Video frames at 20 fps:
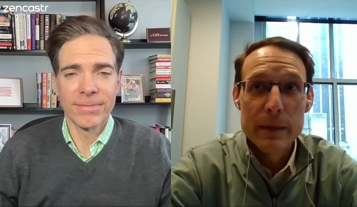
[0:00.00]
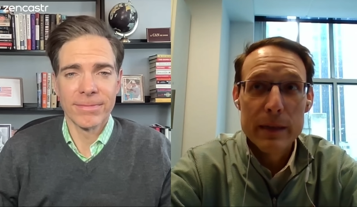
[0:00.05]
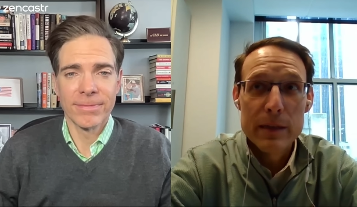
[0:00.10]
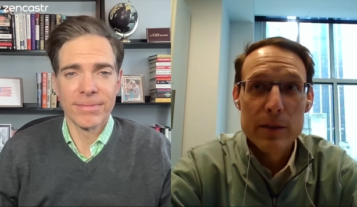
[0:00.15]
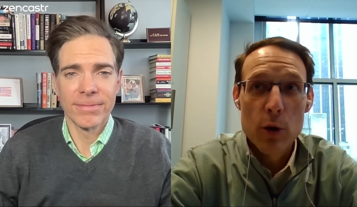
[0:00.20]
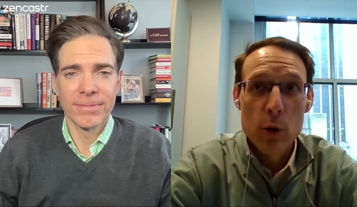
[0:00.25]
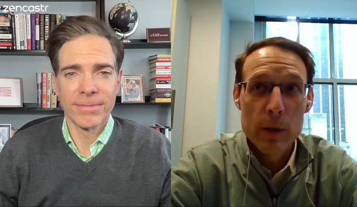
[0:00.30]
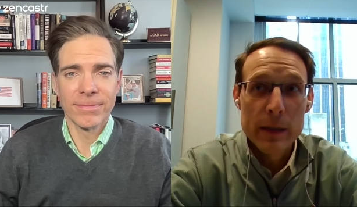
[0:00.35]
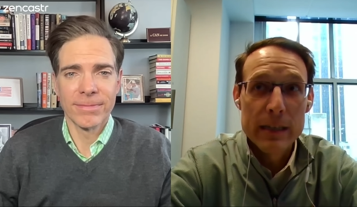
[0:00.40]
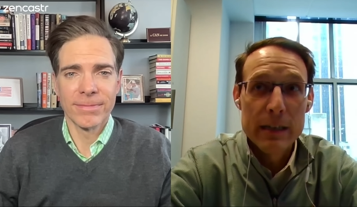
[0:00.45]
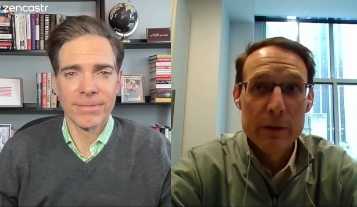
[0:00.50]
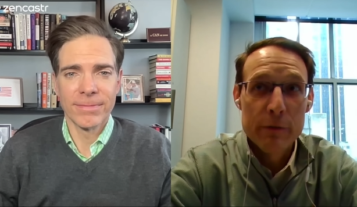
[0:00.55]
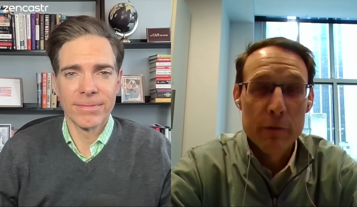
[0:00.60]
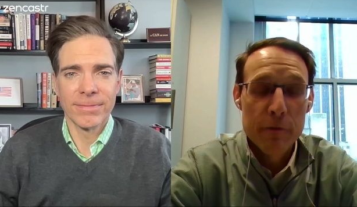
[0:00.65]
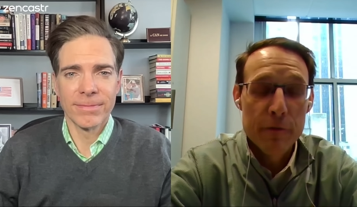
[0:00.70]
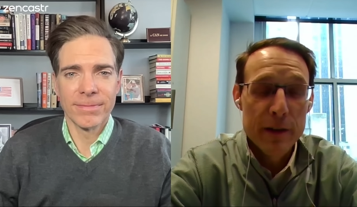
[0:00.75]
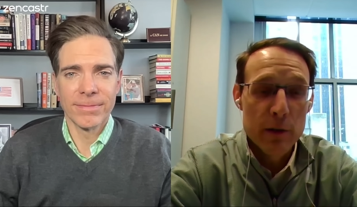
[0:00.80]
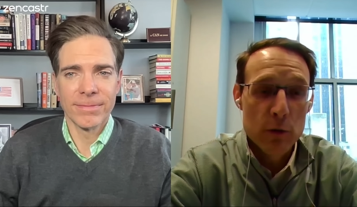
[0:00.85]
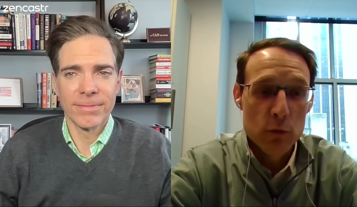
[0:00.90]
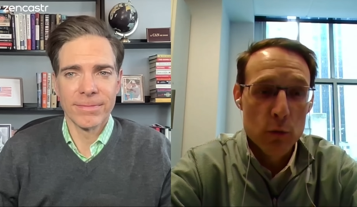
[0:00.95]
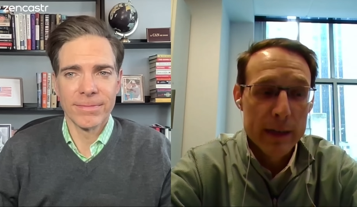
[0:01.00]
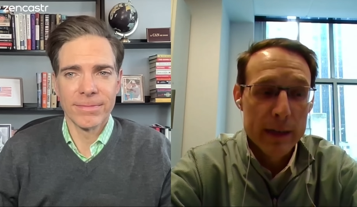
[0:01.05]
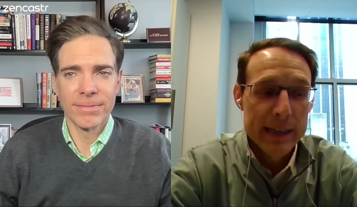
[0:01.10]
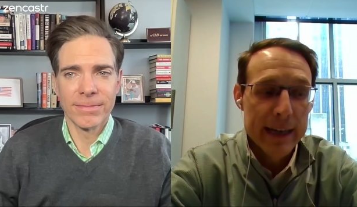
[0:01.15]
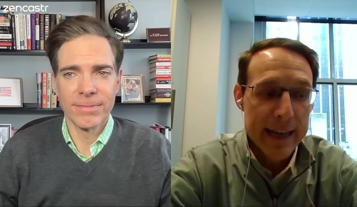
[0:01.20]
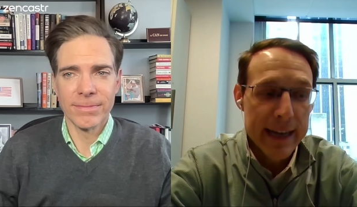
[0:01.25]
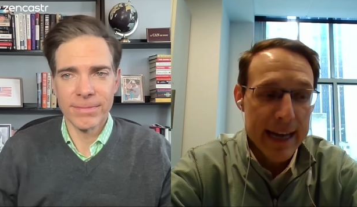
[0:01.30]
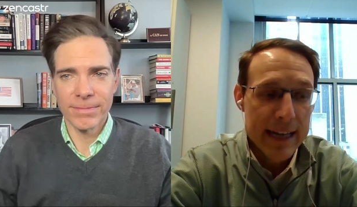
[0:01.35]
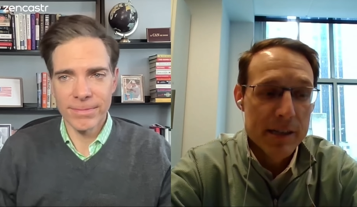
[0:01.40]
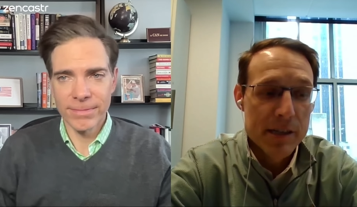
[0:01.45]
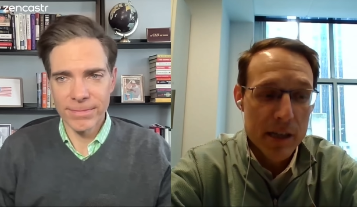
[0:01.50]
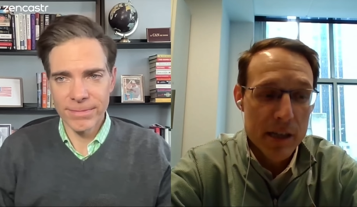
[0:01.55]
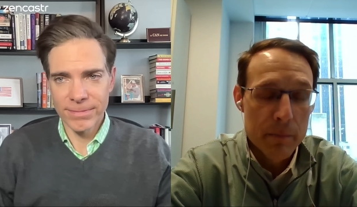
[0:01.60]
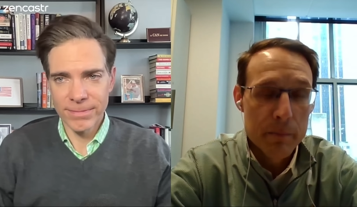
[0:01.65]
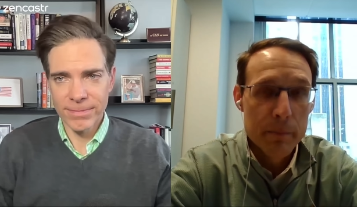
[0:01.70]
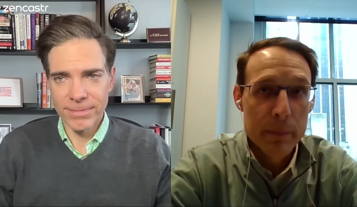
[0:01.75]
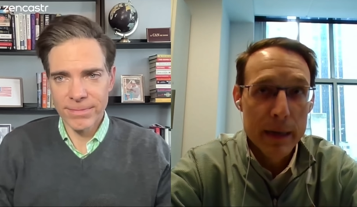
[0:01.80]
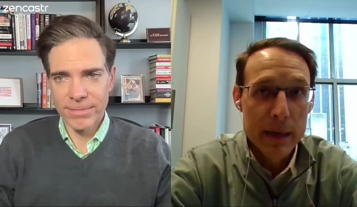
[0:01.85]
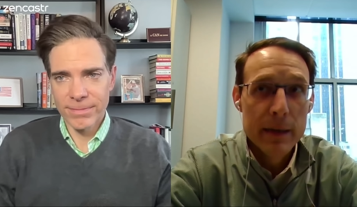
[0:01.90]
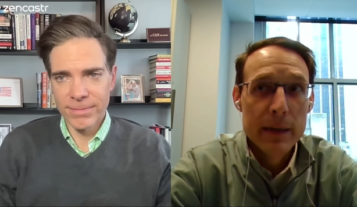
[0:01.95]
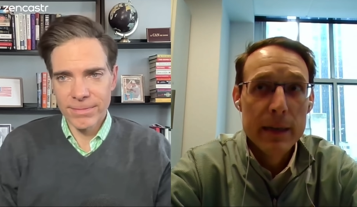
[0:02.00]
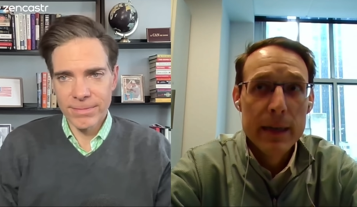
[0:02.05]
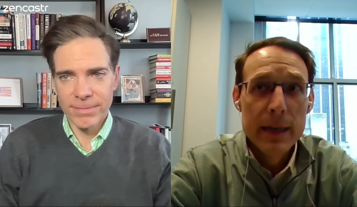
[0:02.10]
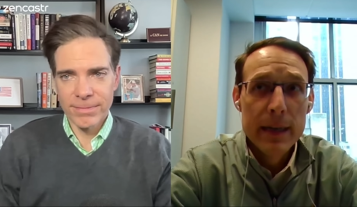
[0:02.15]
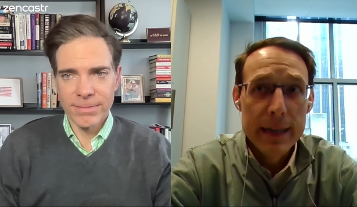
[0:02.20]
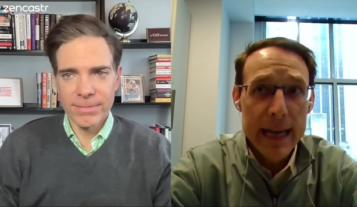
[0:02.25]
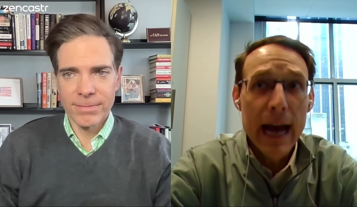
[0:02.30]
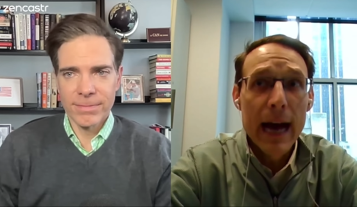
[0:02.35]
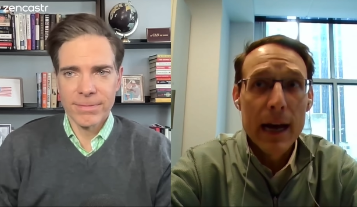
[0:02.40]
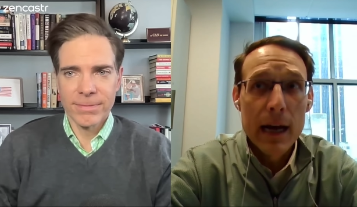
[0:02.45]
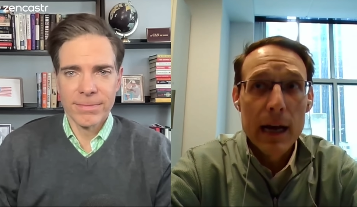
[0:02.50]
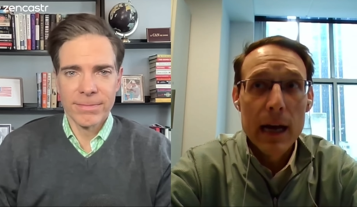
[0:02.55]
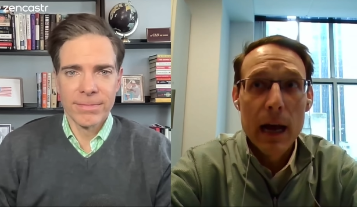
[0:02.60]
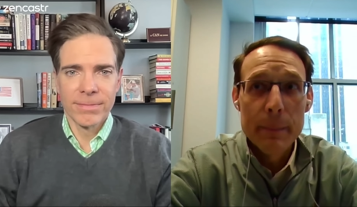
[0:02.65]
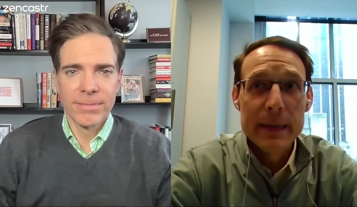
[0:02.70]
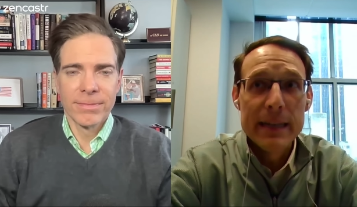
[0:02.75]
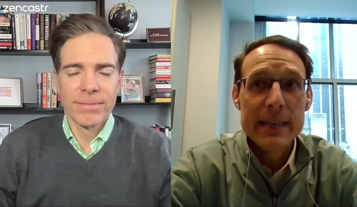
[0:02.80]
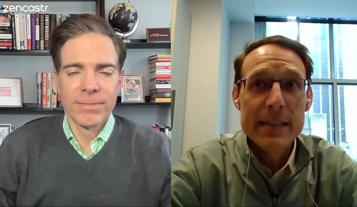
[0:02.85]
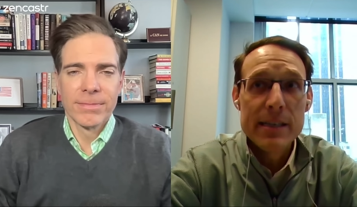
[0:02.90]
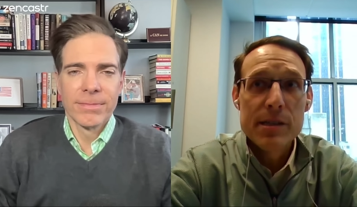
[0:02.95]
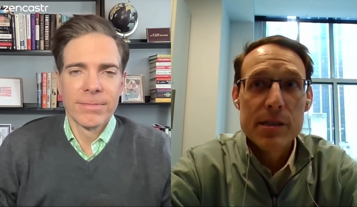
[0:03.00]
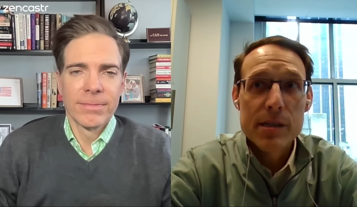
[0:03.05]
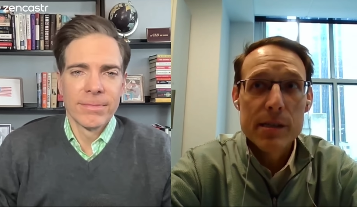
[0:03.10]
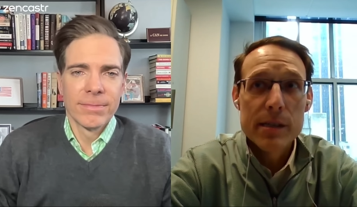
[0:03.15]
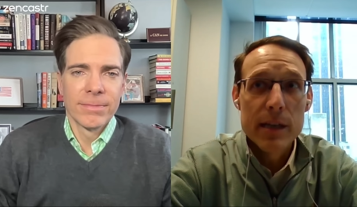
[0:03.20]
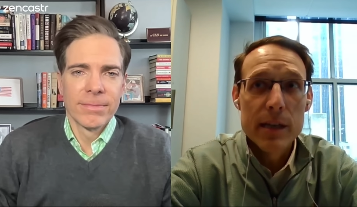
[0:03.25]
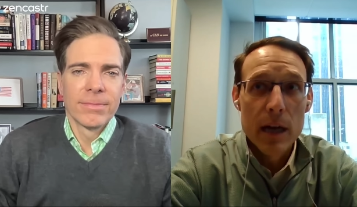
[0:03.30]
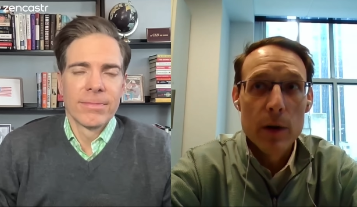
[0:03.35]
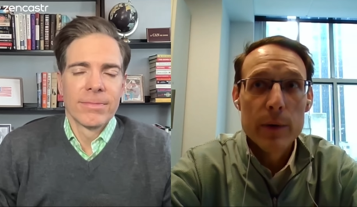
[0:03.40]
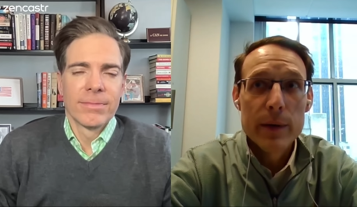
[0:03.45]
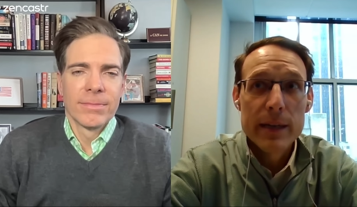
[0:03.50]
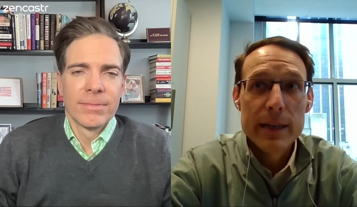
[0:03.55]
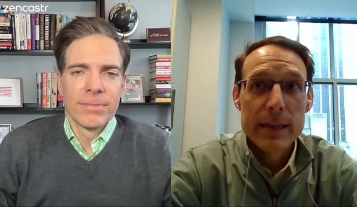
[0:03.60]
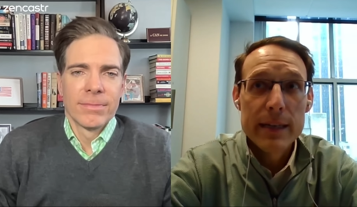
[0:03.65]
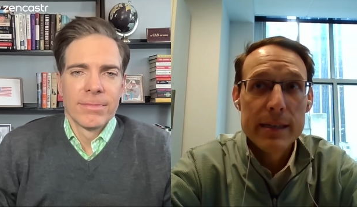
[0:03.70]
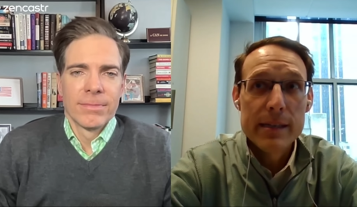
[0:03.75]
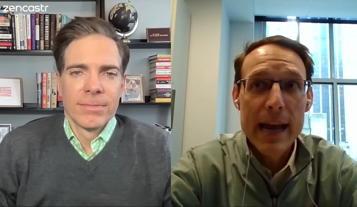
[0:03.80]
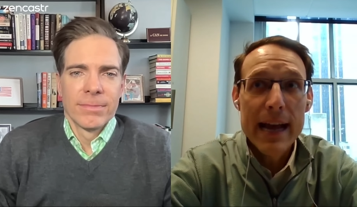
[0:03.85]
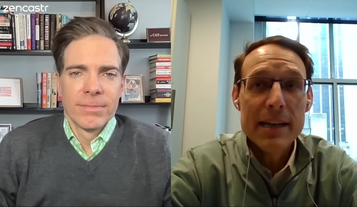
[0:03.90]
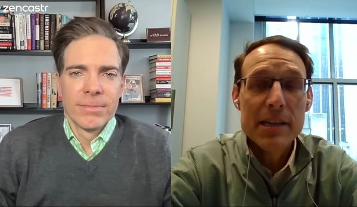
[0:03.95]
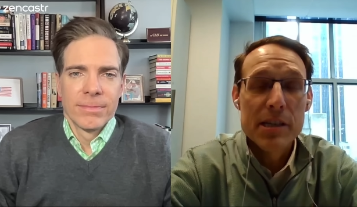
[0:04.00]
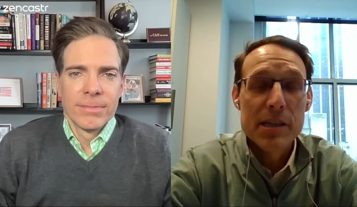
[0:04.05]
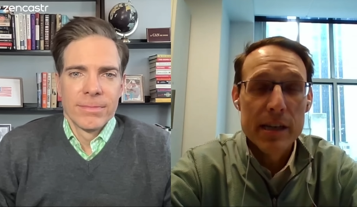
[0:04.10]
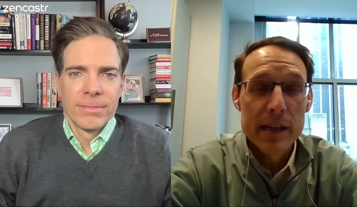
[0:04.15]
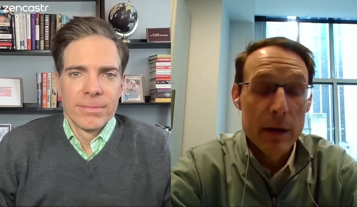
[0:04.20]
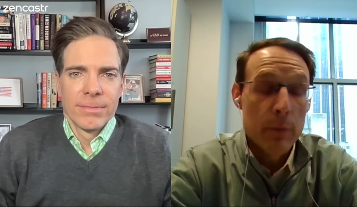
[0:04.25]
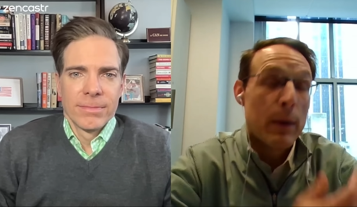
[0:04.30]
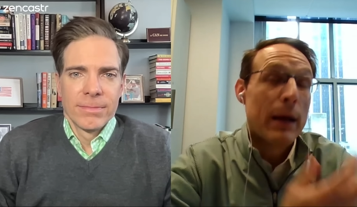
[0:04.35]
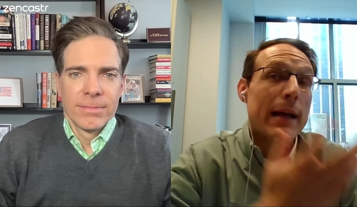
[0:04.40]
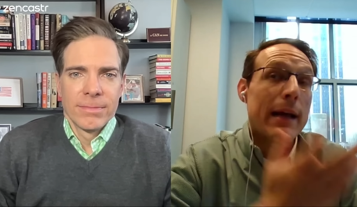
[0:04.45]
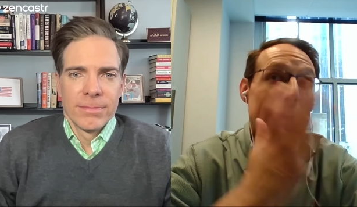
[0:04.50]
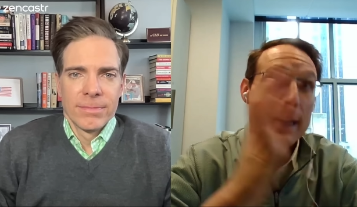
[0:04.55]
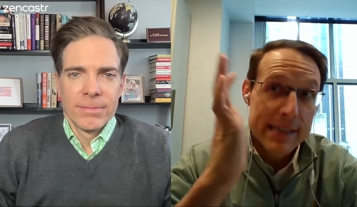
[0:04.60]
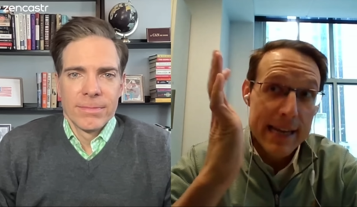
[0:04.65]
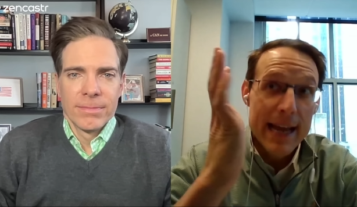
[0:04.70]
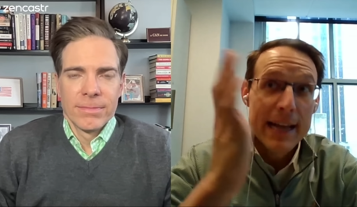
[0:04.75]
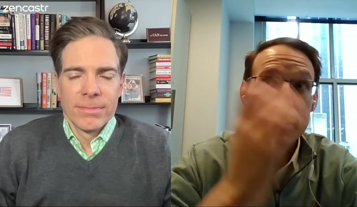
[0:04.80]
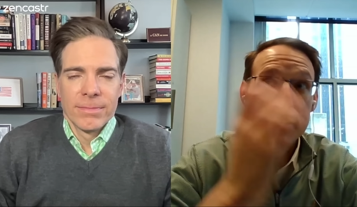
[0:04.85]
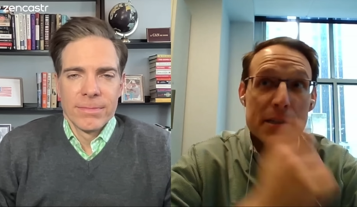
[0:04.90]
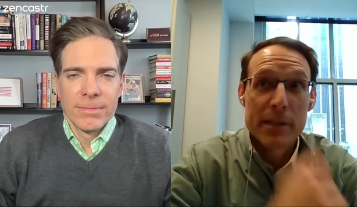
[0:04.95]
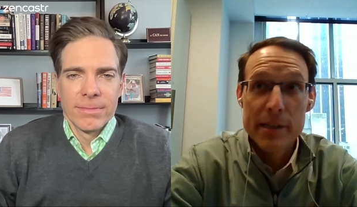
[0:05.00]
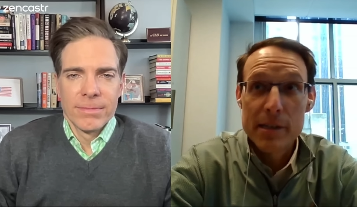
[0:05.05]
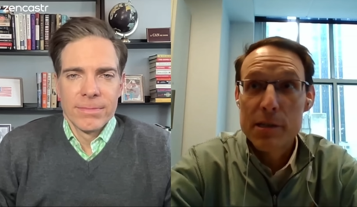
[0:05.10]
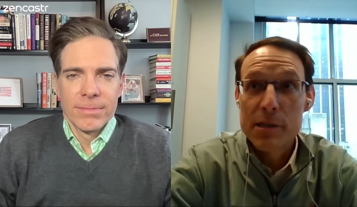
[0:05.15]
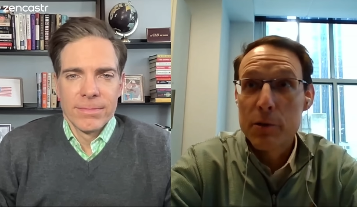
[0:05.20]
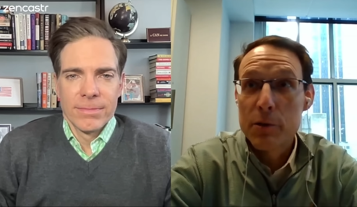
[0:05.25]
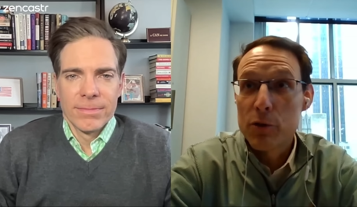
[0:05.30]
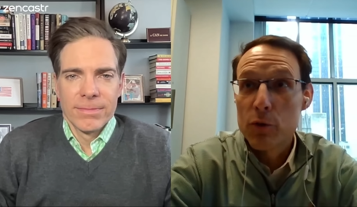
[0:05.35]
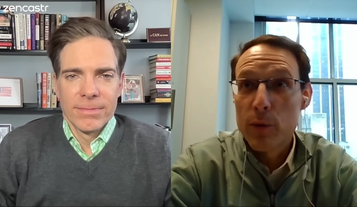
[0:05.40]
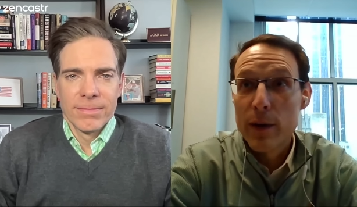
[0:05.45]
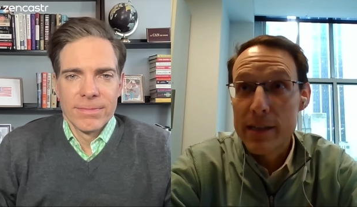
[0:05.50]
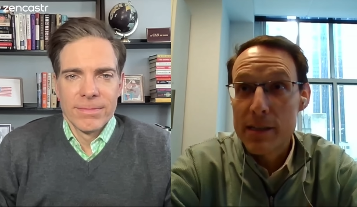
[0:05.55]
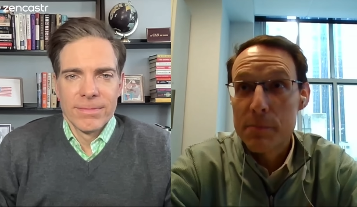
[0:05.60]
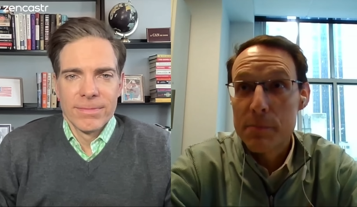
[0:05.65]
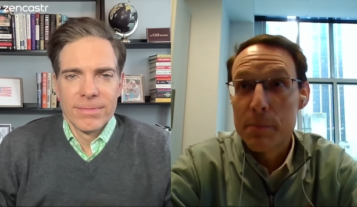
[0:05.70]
Speaker 1: Be a totally different field running against him. But yeah, I mean, he's, you know, he's exited. I say exit, he's still in the race,